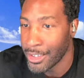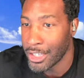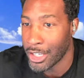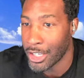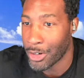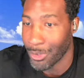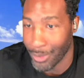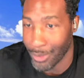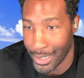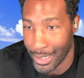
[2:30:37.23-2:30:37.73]

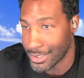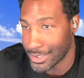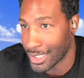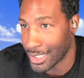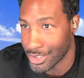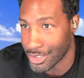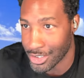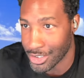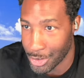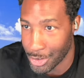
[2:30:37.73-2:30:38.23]
create
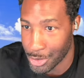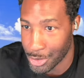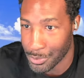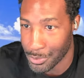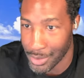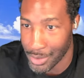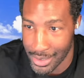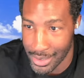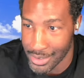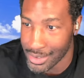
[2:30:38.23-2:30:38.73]
skeleton loaders
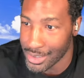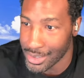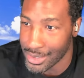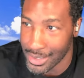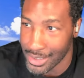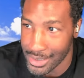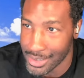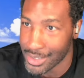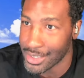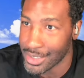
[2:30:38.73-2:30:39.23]
for this and
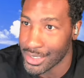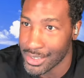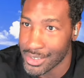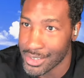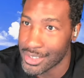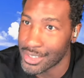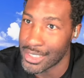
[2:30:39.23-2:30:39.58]
this and this.